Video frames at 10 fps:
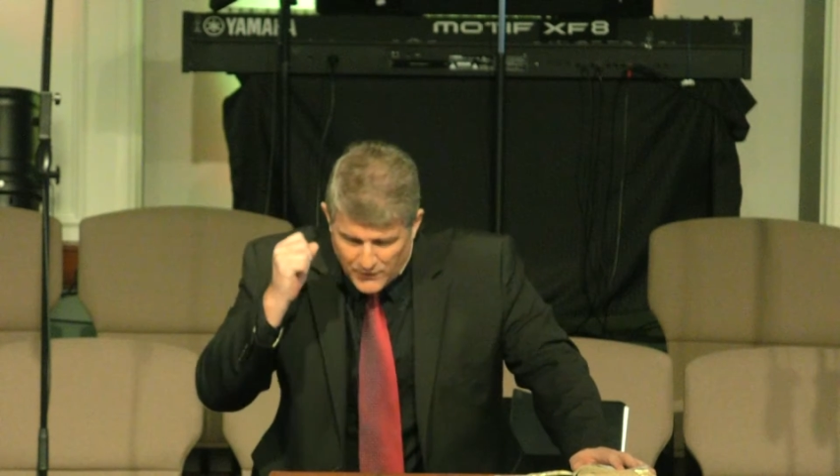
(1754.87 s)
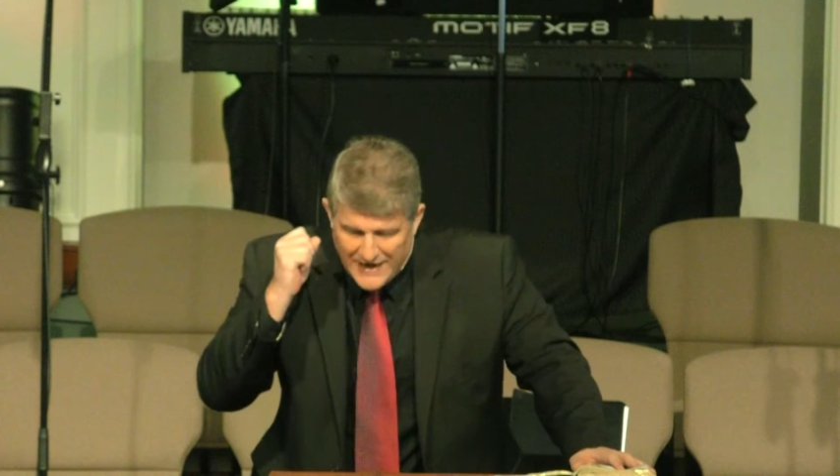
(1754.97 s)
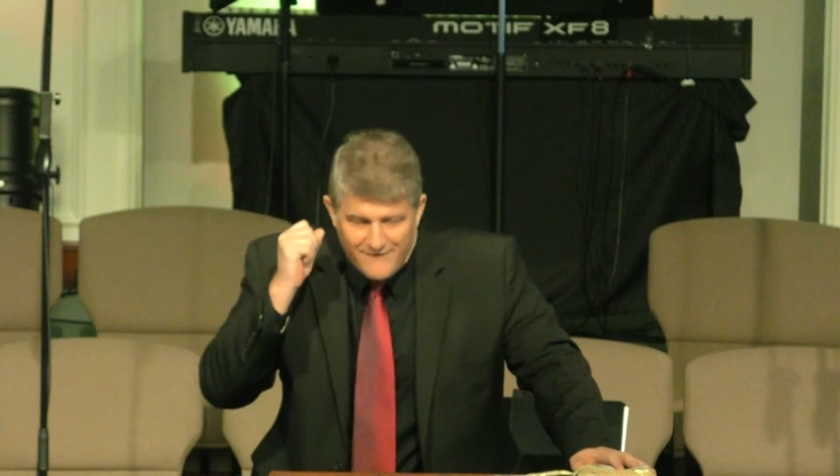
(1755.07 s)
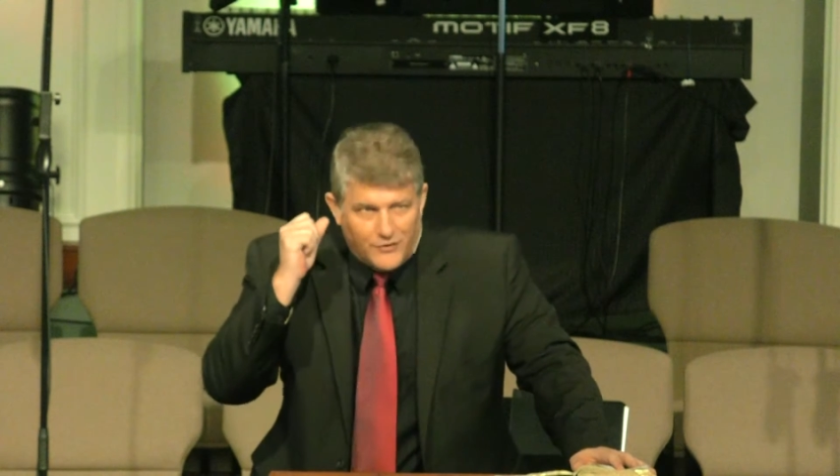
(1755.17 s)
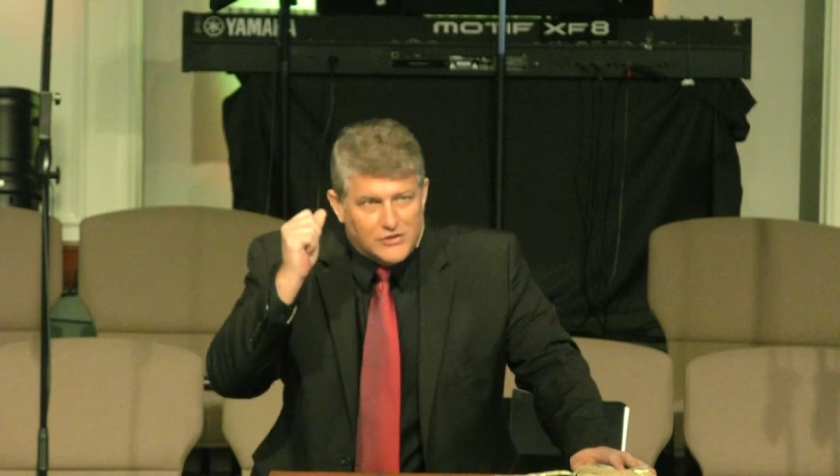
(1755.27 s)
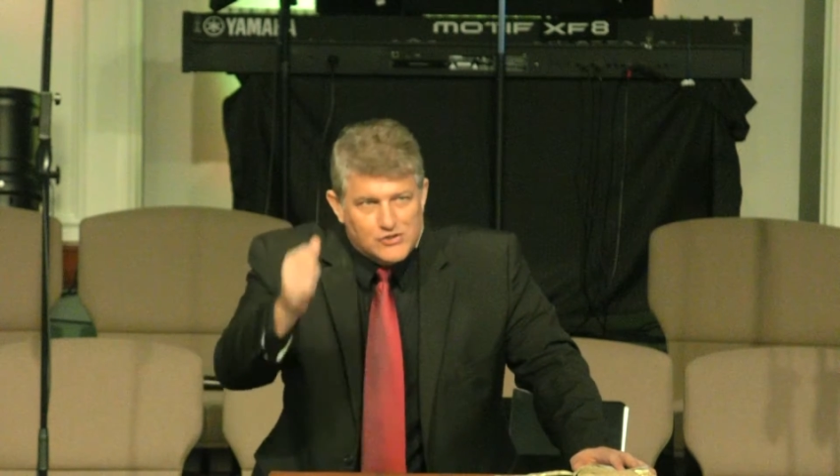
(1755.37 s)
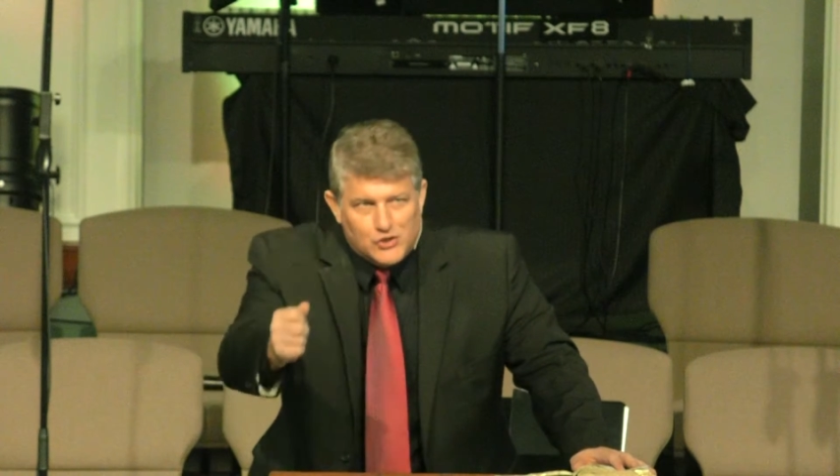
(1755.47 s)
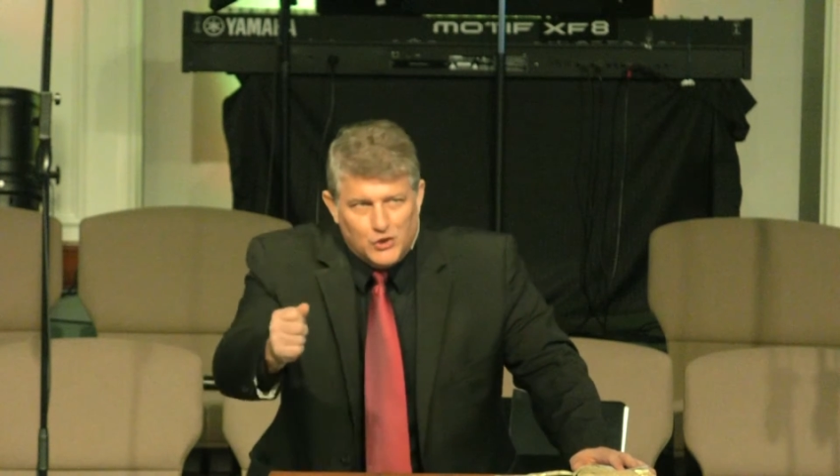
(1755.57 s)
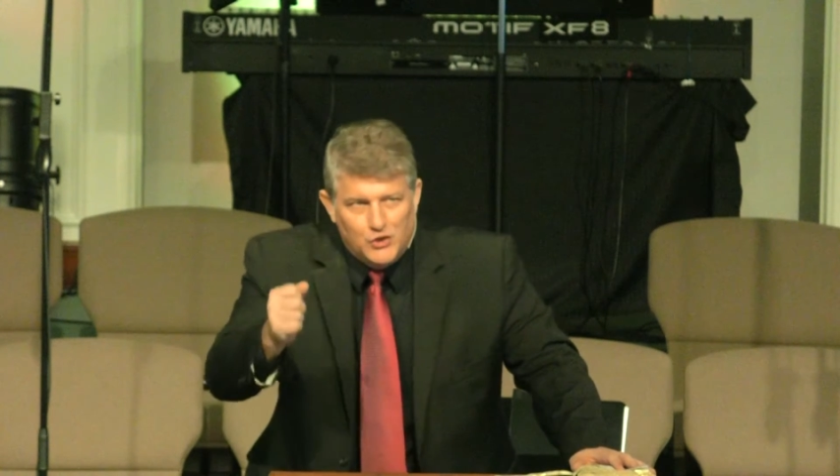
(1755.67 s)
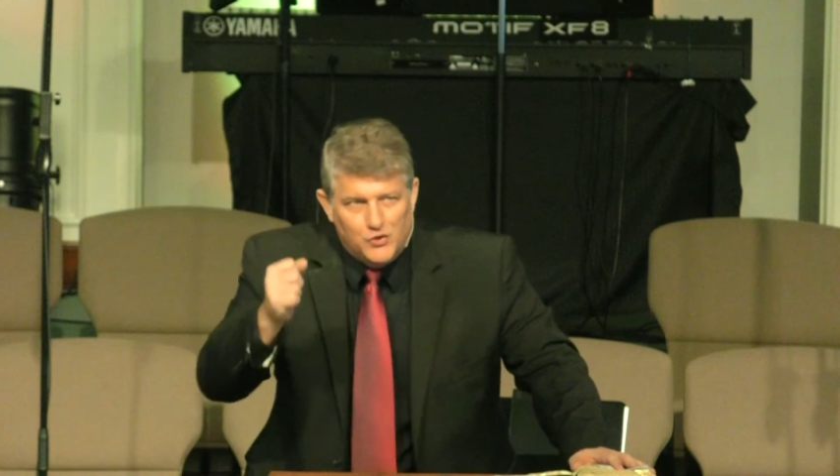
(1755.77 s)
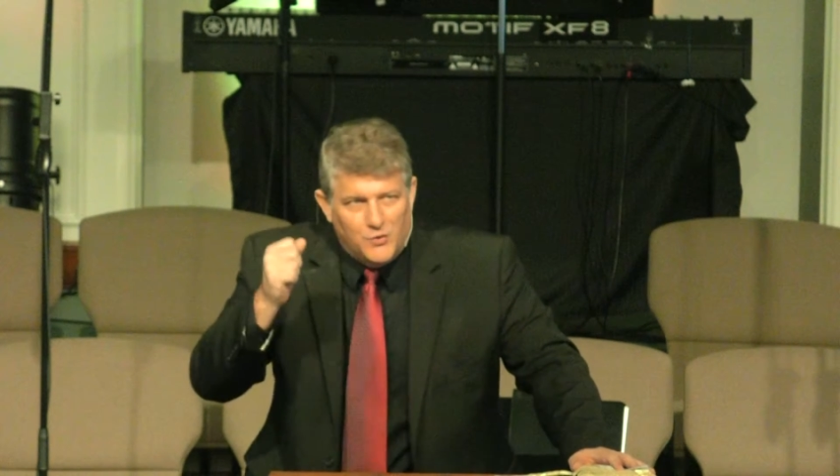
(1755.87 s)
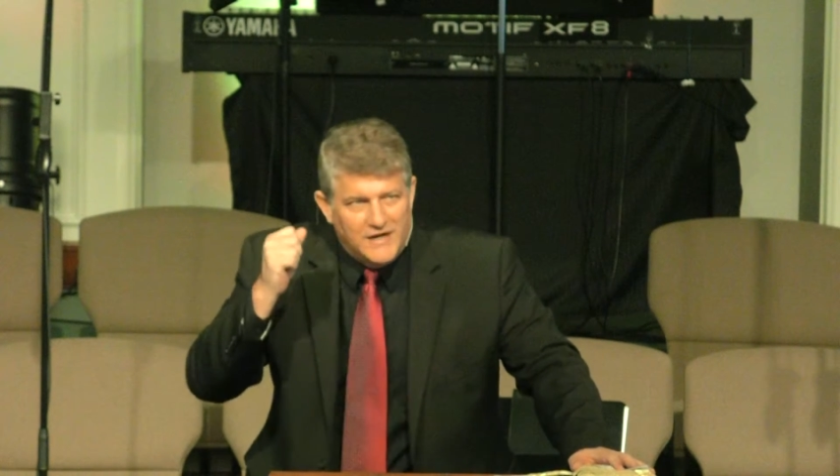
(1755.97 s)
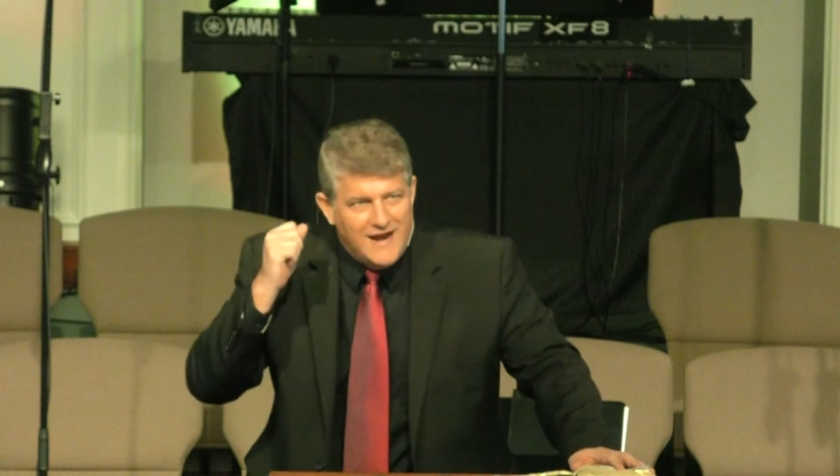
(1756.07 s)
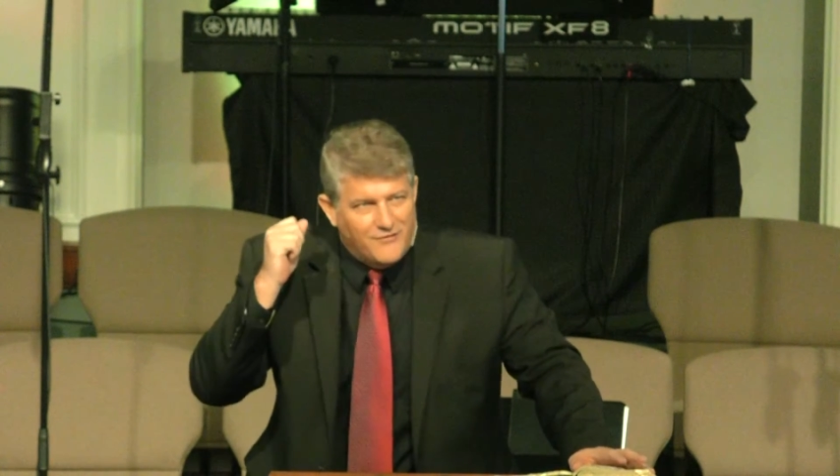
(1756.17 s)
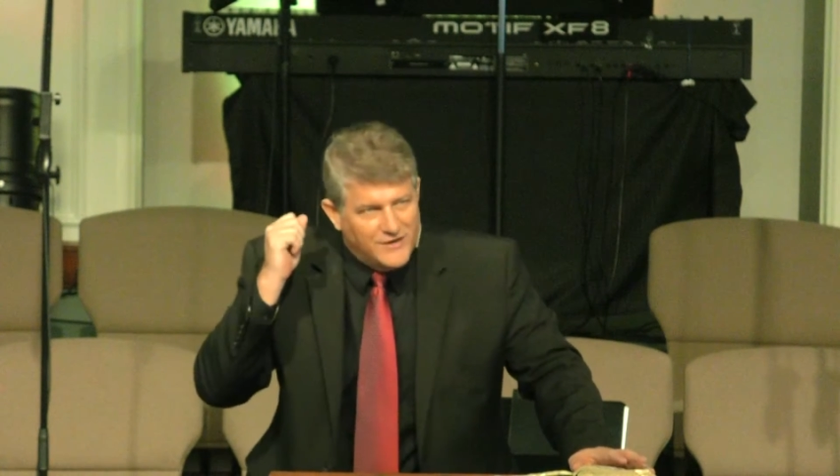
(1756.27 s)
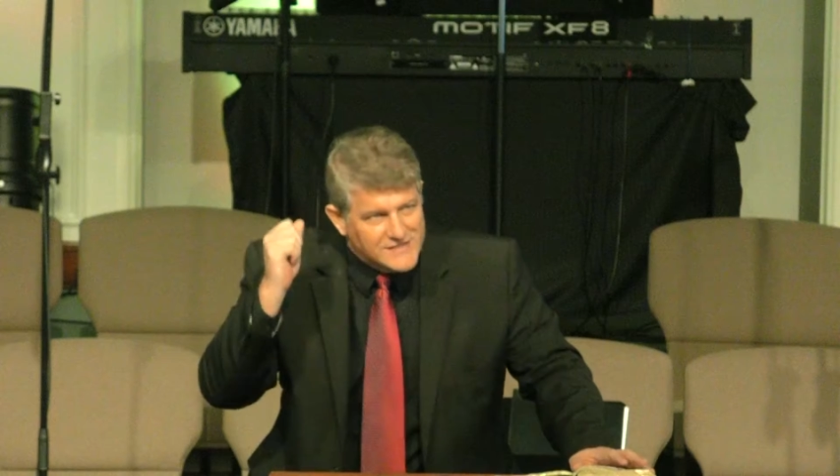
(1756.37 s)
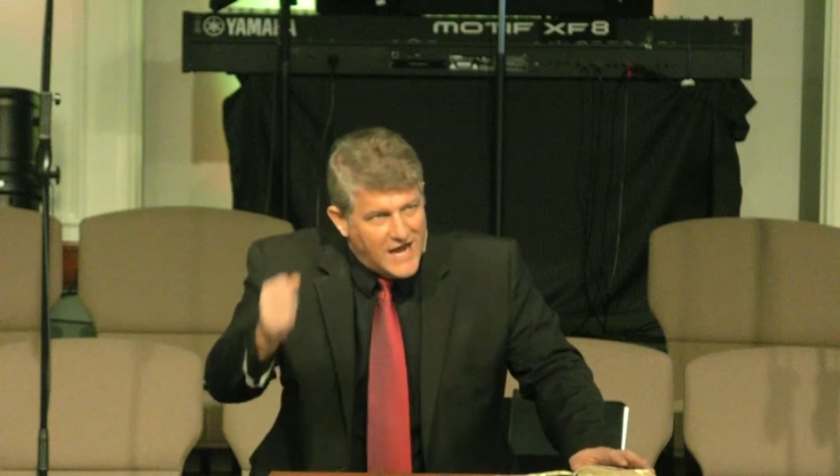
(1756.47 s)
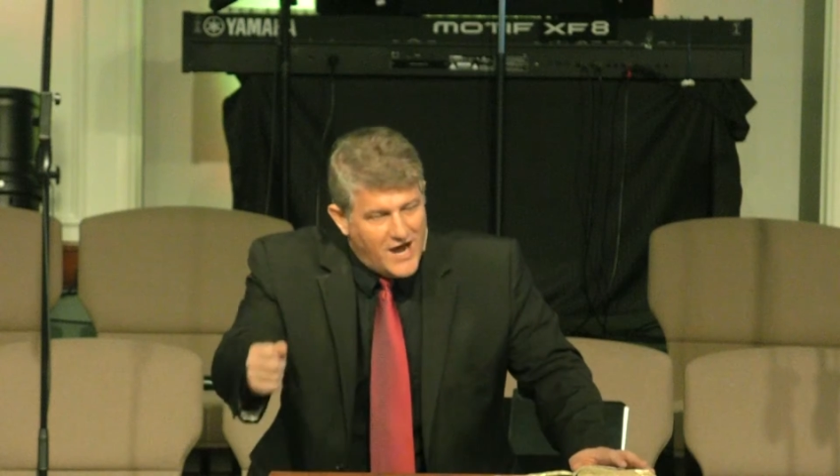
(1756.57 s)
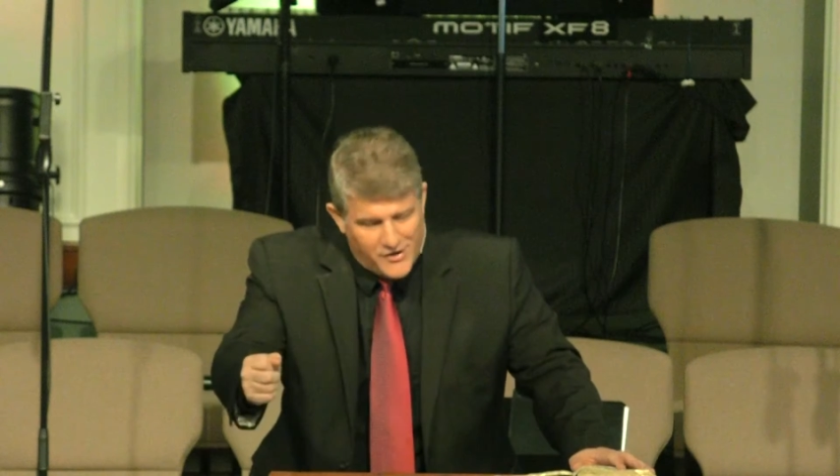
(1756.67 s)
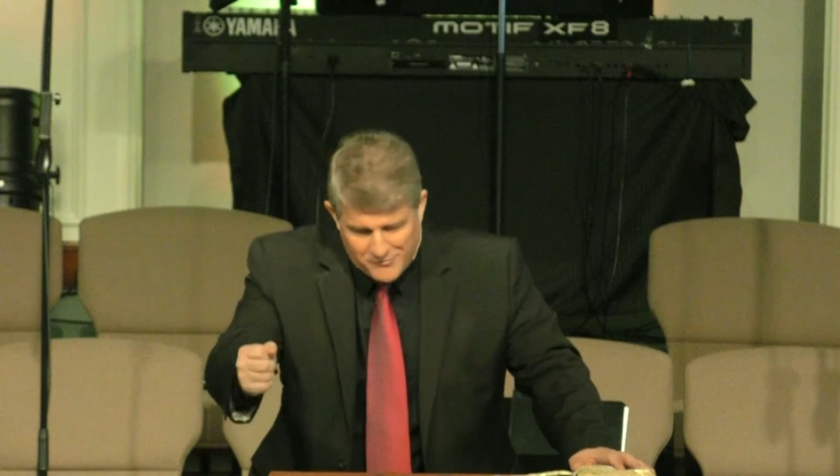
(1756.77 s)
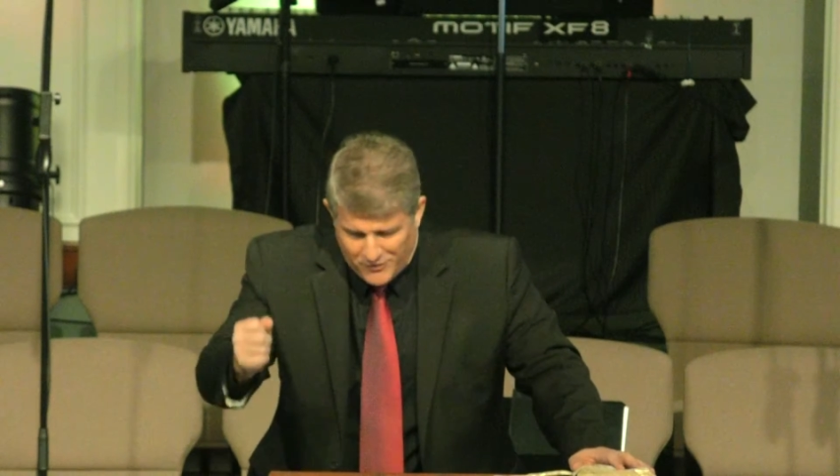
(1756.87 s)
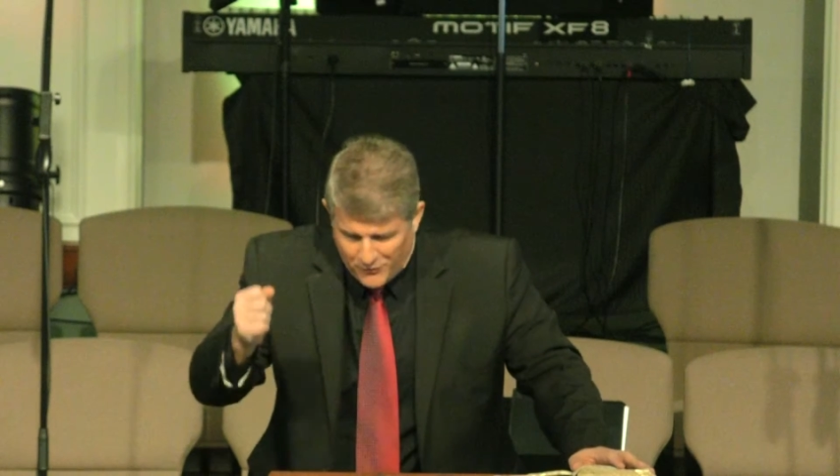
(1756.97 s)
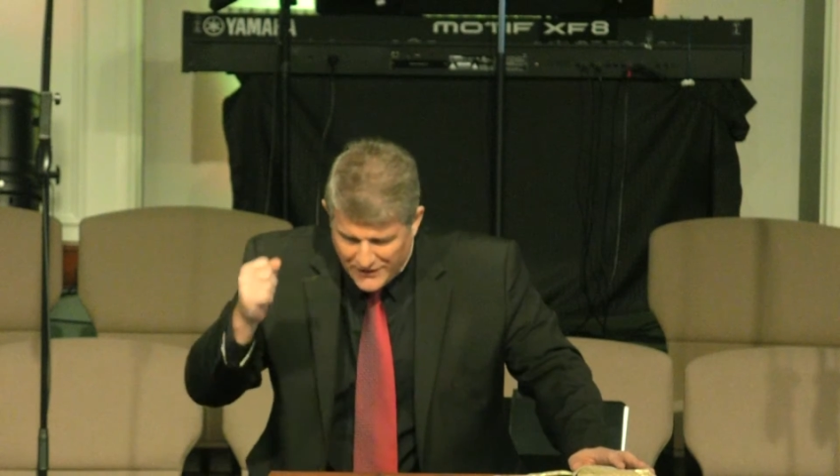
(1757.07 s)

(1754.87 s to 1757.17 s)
whatever is true, whatever is honorable,